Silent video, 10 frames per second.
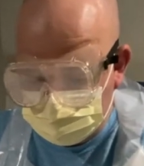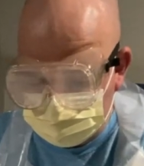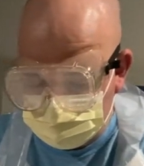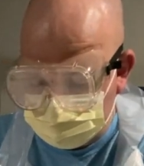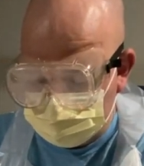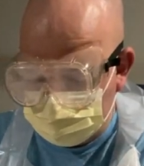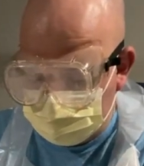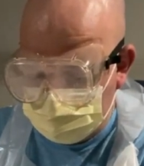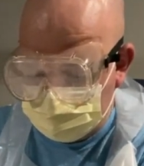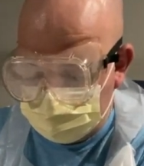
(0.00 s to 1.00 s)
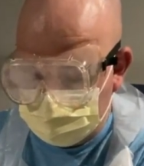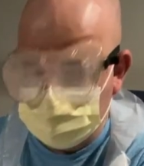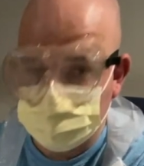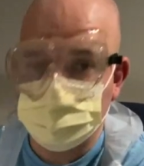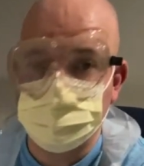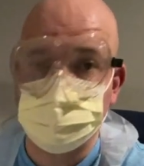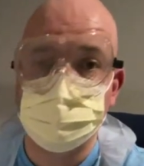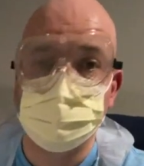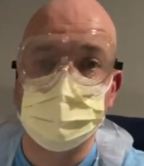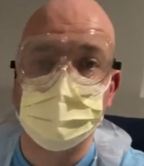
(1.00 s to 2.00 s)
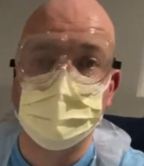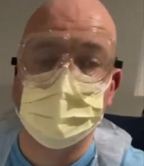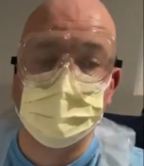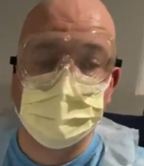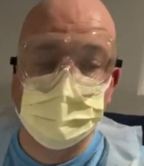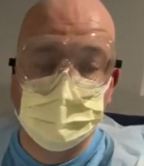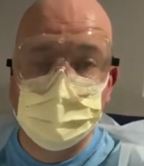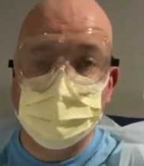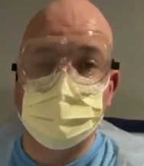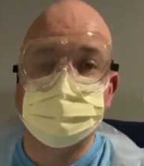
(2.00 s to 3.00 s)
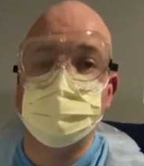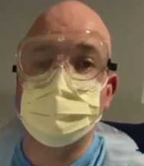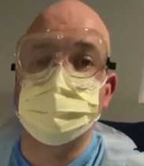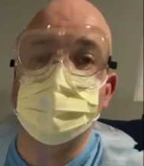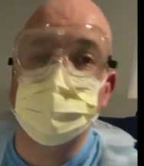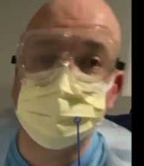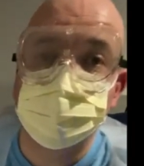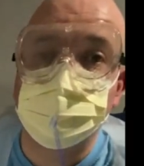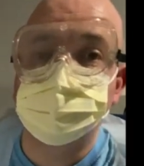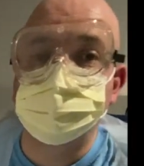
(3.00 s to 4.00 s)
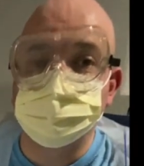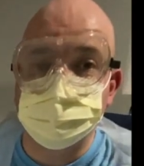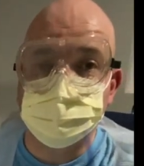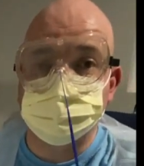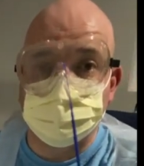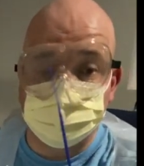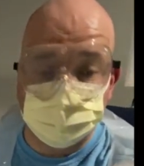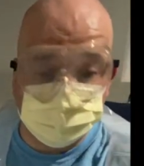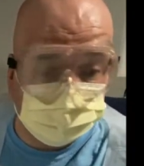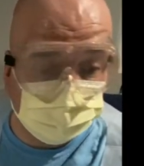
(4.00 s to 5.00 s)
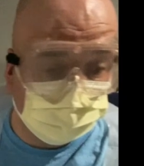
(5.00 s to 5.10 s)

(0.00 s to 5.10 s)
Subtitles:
Just right here, and then off camera I do have some bleach where I'm going to soak